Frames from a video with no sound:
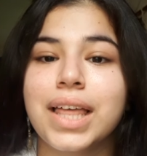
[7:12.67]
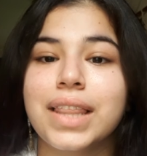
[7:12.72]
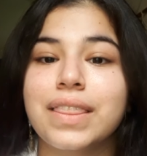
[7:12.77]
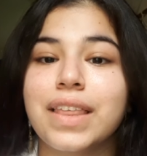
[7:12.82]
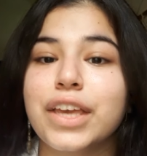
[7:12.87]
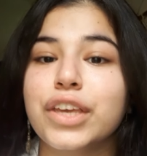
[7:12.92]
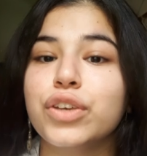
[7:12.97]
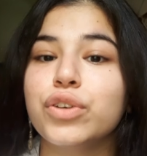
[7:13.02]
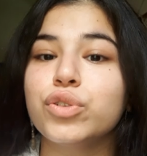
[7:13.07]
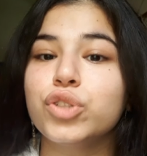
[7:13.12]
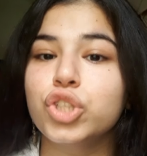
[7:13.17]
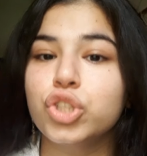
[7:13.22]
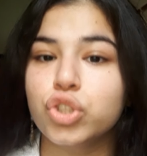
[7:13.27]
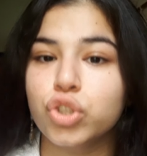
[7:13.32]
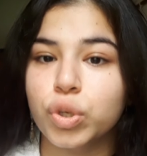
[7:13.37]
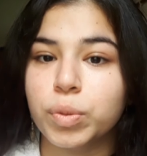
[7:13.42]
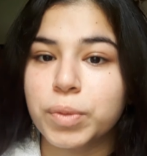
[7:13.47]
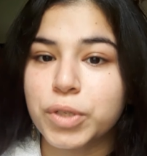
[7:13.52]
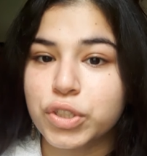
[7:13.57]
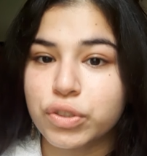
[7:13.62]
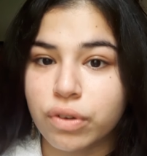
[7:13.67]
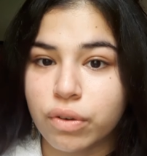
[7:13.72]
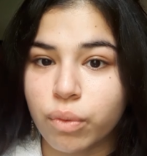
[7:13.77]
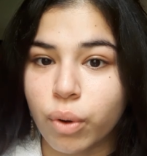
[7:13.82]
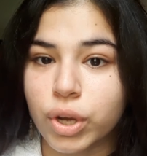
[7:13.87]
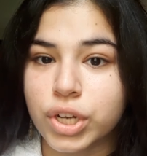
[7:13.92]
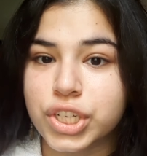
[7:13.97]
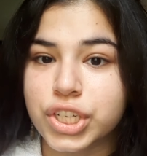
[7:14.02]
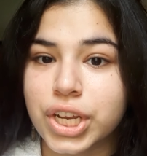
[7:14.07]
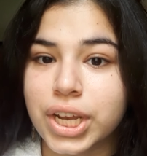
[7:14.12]
Thank you so much for
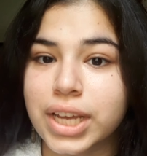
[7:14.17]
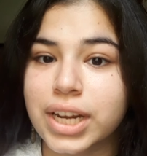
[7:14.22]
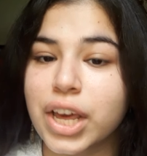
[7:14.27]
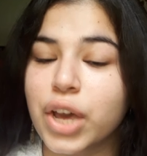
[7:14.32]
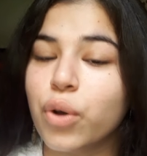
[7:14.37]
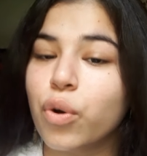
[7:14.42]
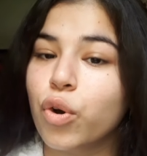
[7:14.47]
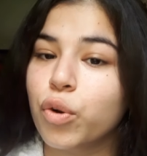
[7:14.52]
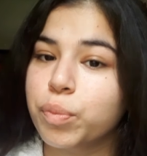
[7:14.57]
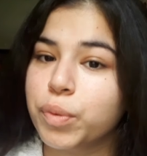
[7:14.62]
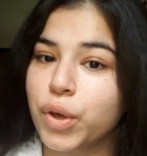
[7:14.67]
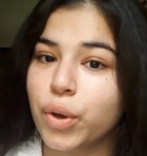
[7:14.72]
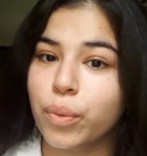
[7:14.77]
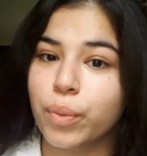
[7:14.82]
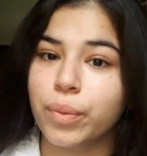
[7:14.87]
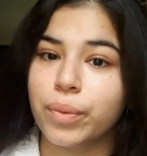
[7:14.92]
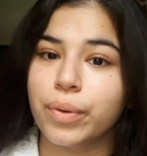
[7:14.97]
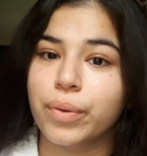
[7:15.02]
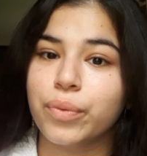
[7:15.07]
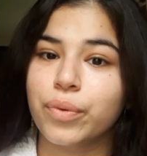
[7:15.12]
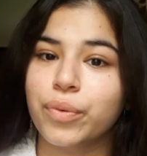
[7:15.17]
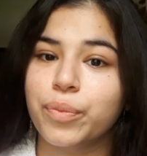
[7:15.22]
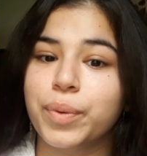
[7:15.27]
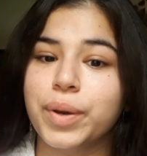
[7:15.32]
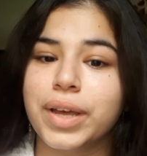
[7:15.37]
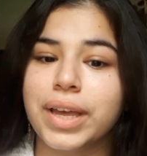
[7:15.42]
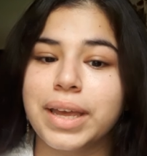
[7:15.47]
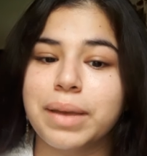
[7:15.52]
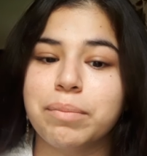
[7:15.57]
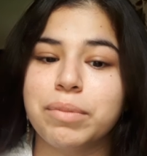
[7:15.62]
watching, and I hope you
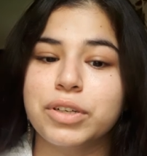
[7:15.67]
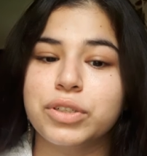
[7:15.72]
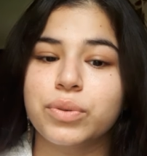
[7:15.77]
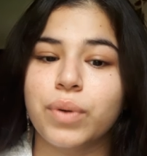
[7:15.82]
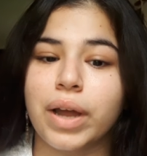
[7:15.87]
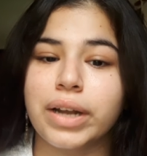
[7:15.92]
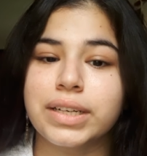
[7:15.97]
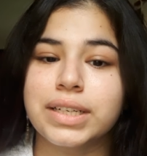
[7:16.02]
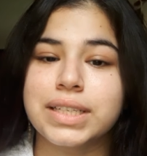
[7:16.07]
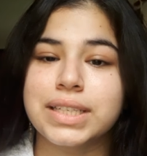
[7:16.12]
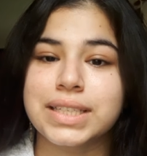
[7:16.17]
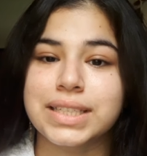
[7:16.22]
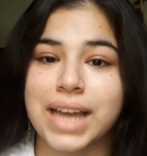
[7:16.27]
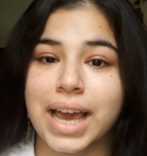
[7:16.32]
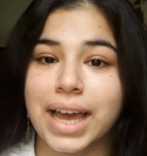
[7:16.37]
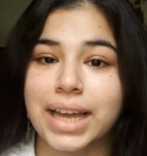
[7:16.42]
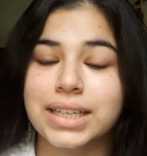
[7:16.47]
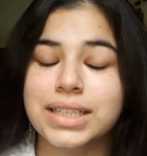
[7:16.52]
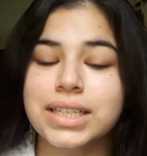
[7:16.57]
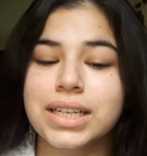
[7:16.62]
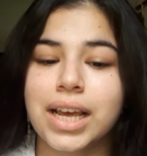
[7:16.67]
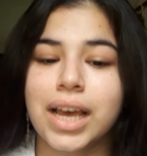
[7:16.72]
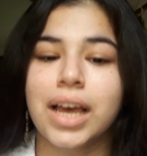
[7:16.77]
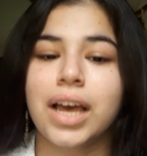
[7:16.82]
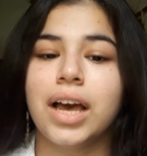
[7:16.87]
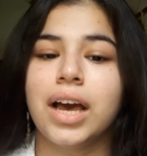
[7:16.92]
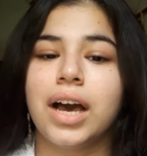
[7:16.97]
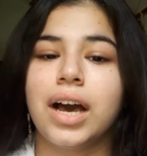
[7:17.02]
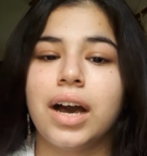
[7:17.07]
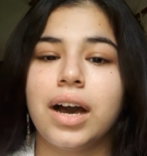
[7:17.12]
were able to understand
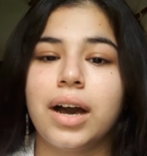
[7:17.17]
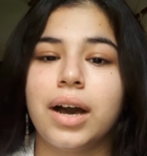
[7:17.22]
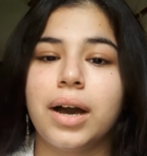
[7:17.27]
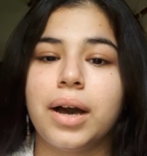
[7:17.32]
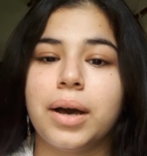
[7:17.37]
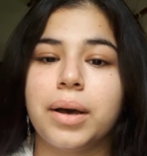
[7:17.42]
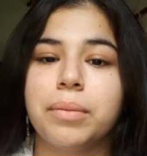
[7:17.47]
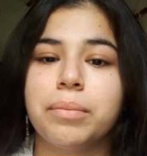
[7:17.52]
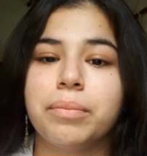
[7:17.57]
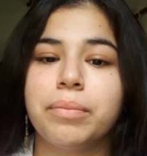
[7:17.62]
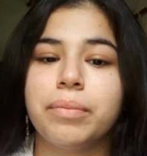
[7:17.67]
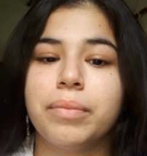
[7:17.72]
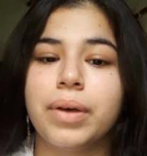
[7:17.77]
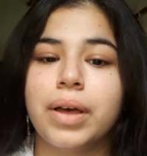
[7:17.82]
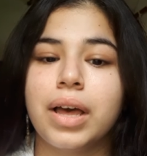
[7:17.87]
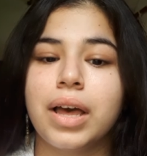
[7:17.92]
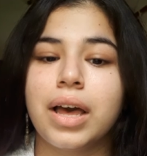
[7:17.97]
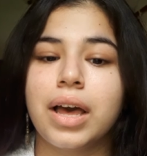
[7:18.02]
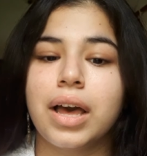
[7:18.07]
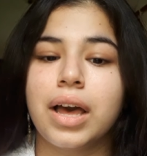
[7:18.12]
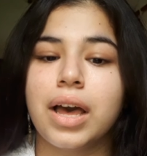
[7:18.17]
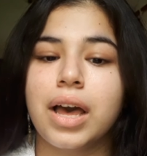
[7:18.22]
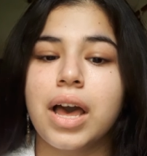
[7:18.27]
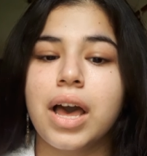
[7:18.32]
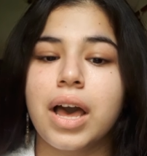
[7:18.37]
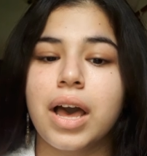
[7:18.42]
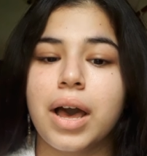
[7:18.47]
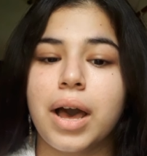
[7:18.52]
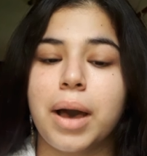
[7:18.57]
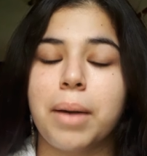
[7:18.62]

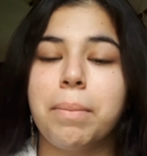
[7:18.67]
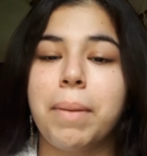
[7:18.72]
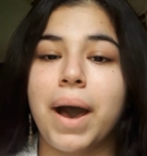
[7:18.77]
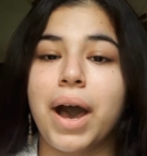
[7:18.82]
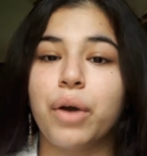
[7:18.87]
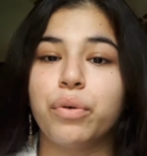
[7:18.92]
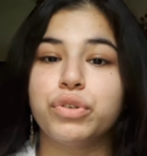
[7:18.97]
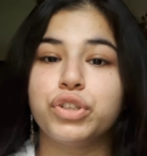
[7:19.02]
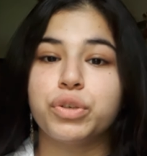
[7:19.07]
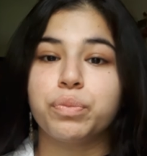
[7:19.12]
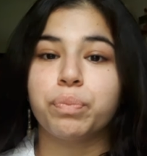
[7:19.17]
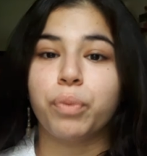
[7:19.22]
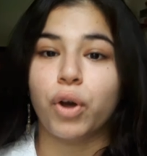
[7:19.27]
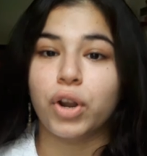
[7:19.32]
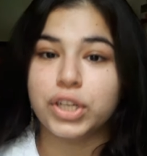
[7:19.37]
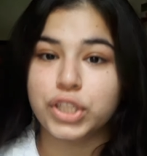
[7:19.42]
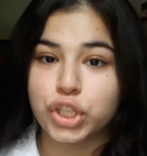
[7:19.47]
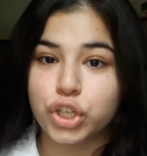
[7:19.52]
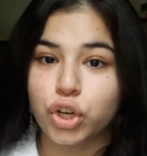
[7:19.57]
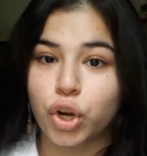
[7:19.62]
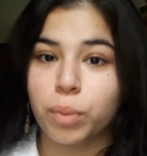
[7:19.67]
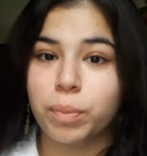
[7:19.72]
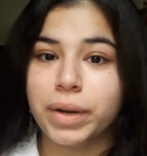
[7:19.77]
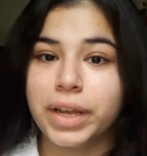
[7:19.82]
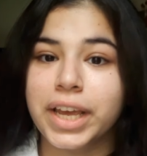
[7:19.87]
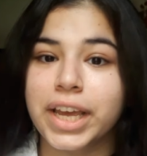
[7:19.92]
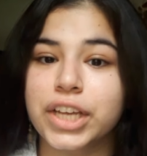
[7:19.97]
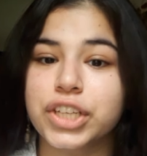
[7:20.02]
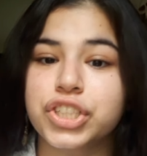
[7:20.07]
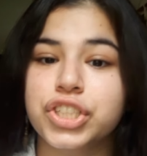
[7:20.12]
about political
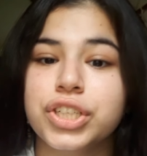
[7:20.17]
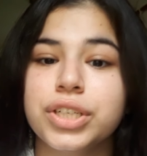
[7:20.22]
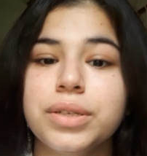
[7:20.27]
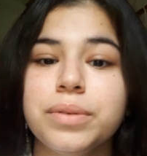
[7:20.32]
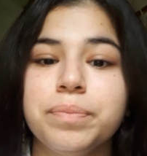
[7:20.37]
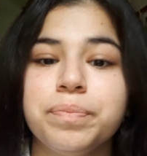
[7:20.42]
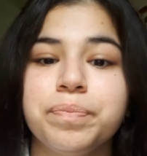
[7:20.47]
obligation.